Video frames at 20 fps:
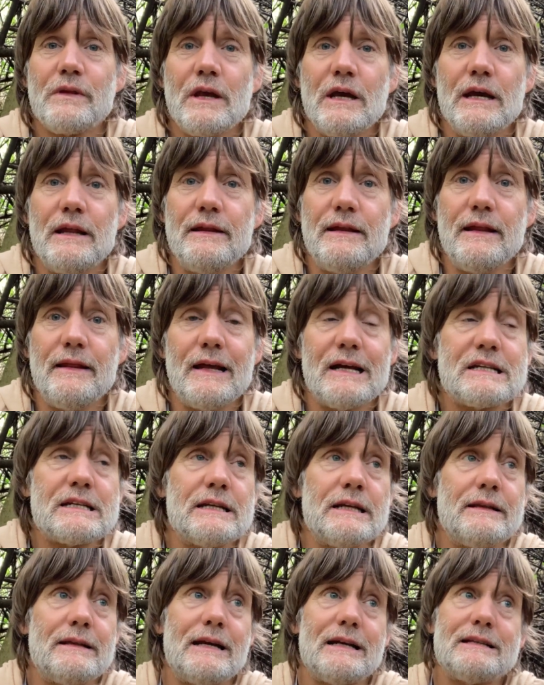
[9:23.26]
And then
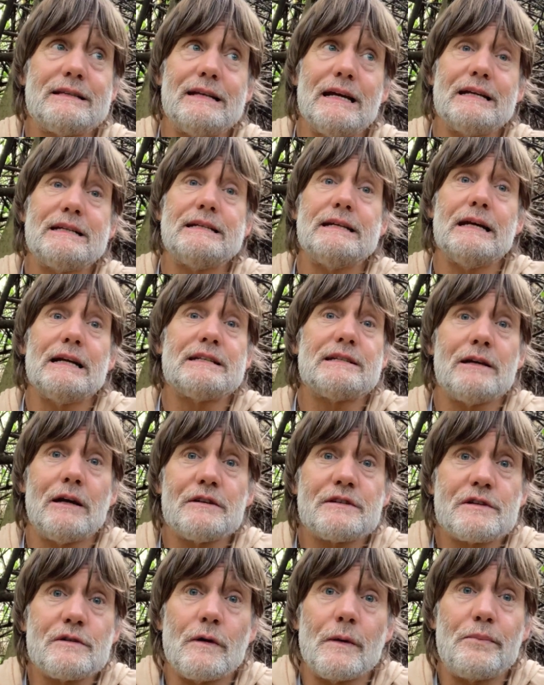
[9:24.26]
that's
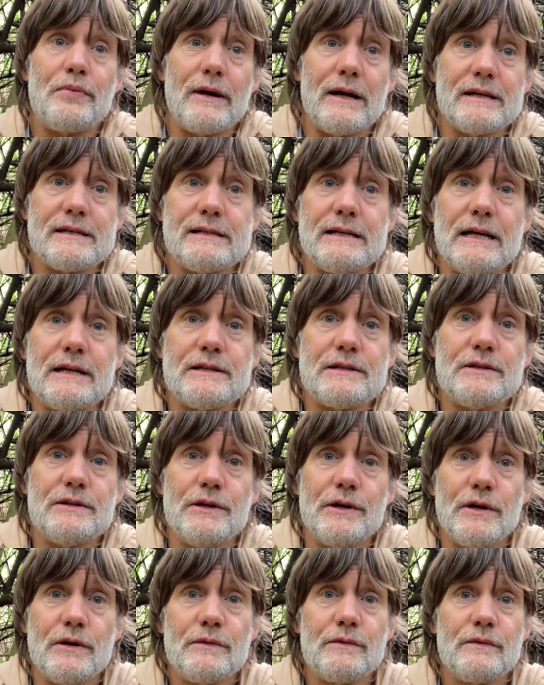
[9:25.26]
also a process,
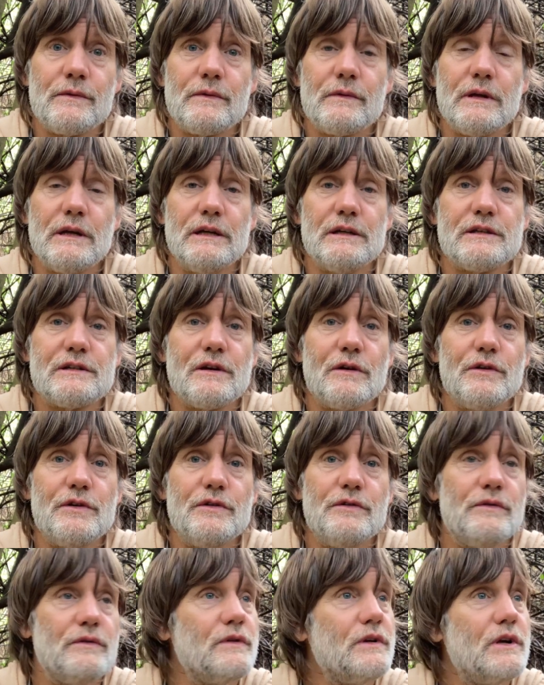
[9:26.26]
And so
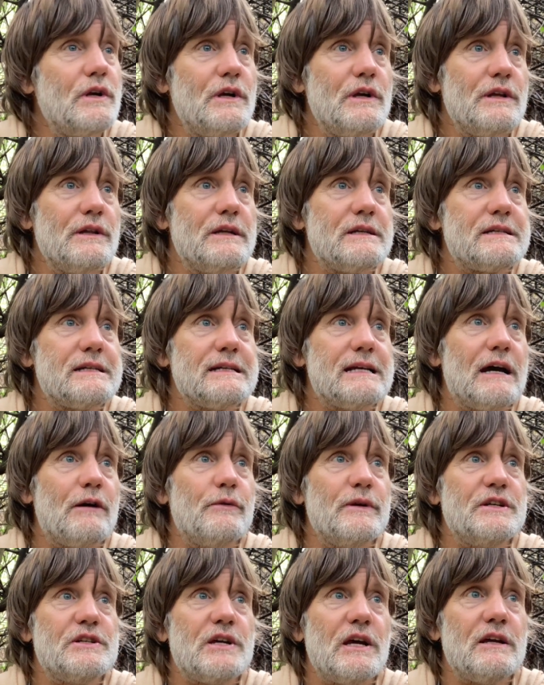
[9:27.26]
this is how
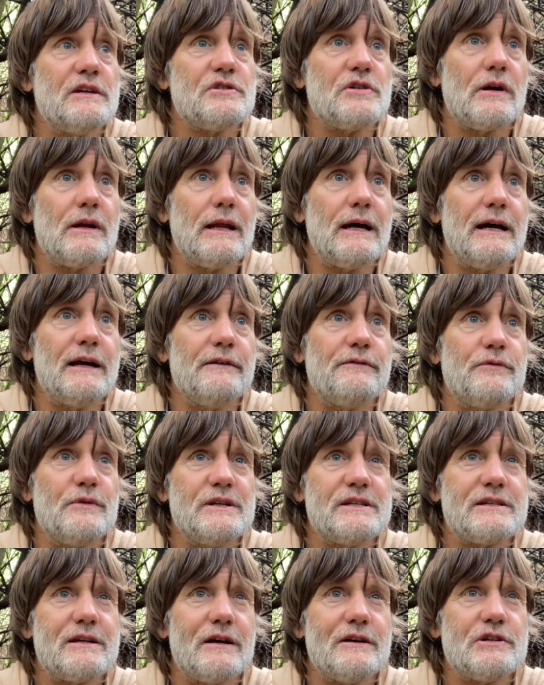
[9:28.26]
we change our life. We
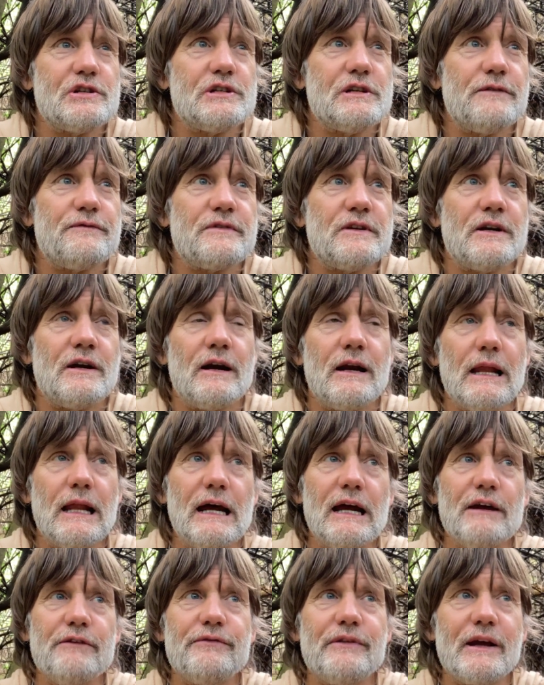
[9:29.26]
start shifting our
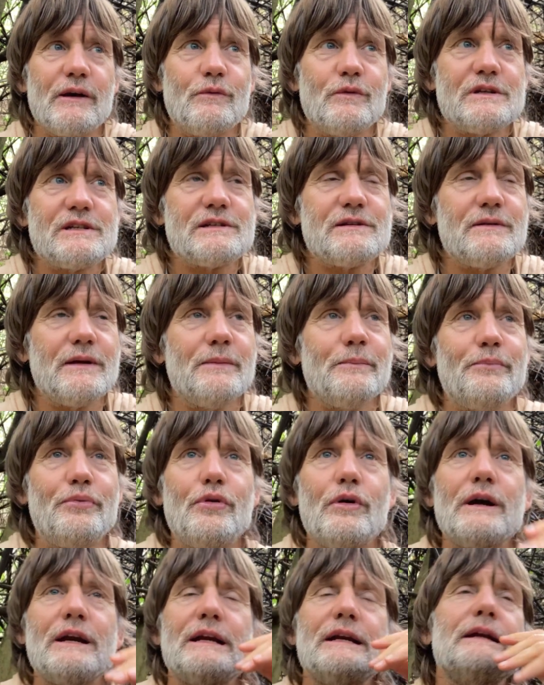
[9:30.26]
life. Like, what's
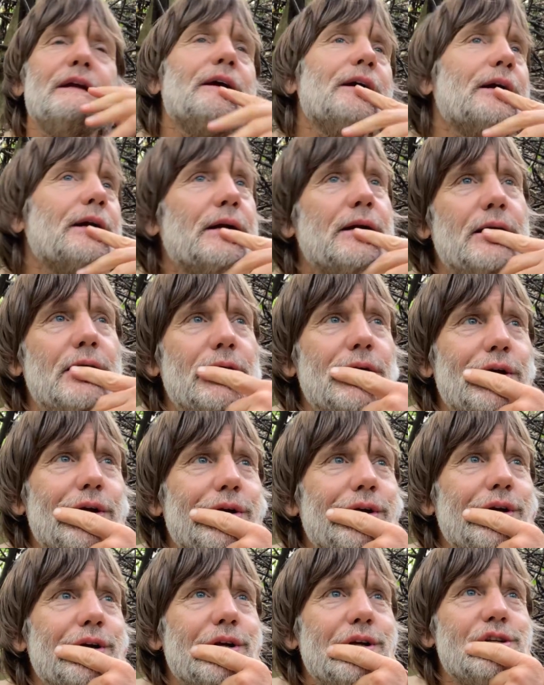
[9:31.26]
important here?
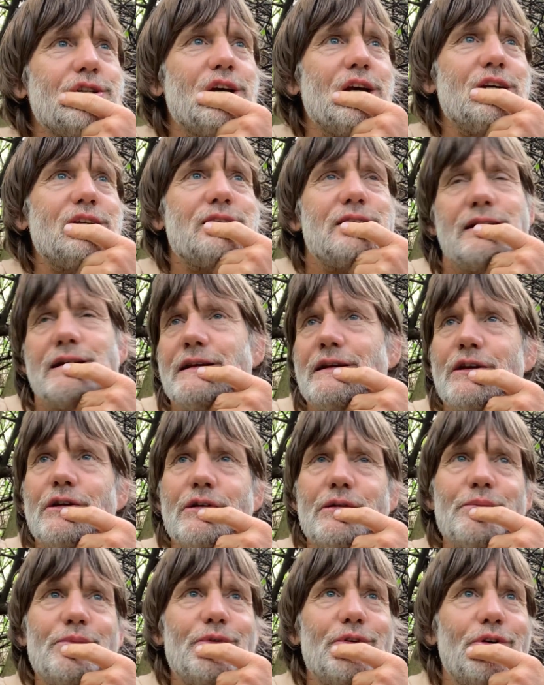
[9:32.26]

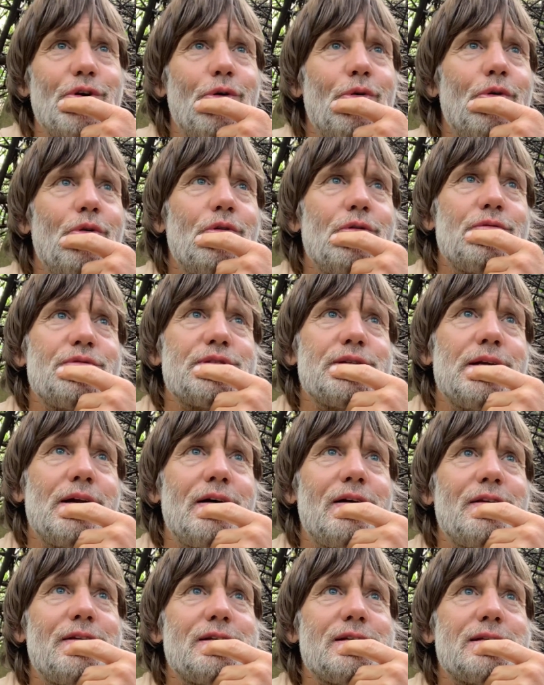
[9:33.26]
Chasing goals and
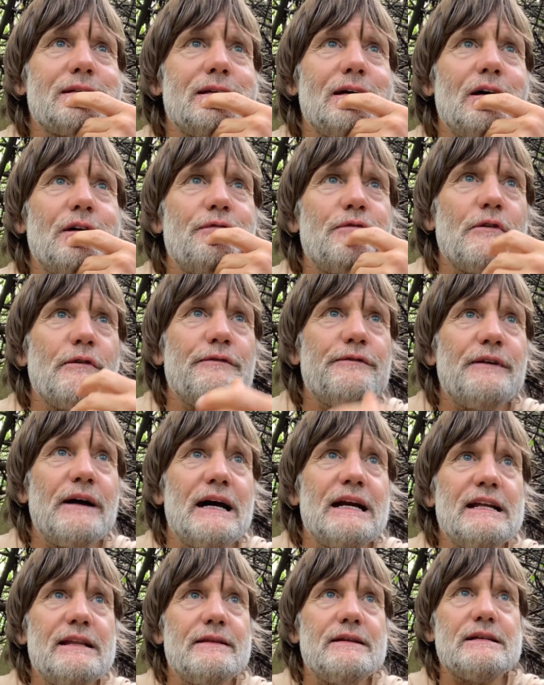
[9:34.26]
all this stuff, or
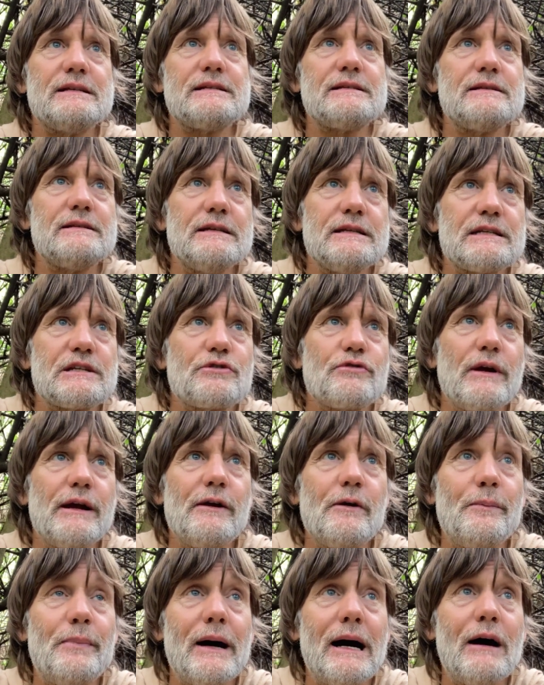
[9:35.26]
finding this
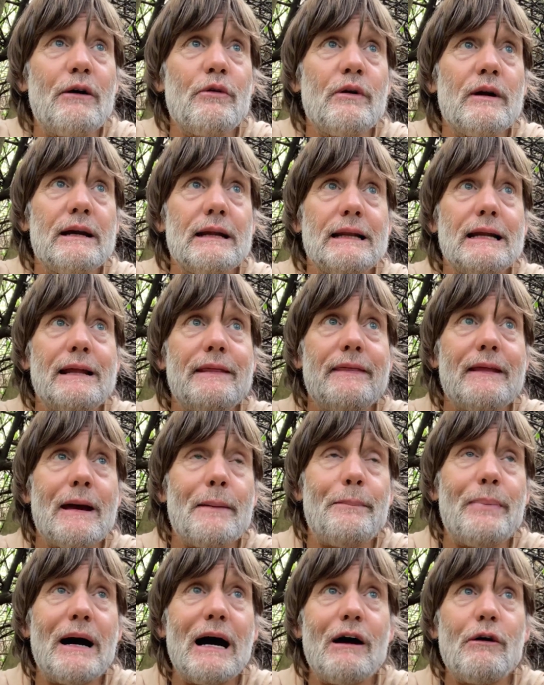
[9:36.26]
greater power and letting
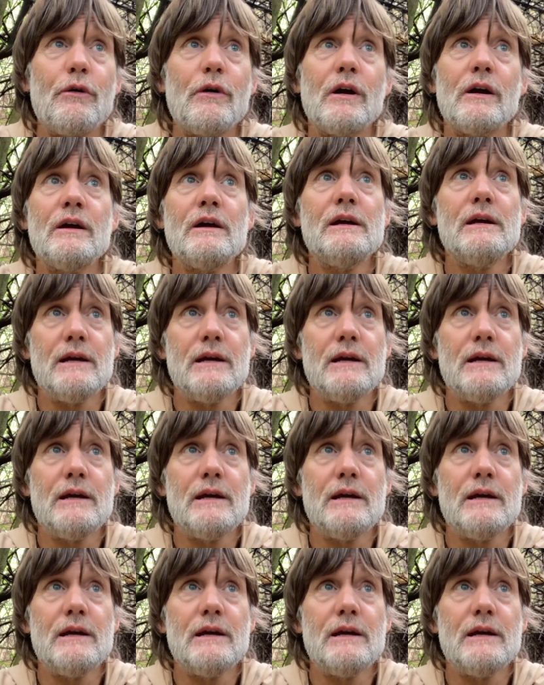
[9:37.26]
that power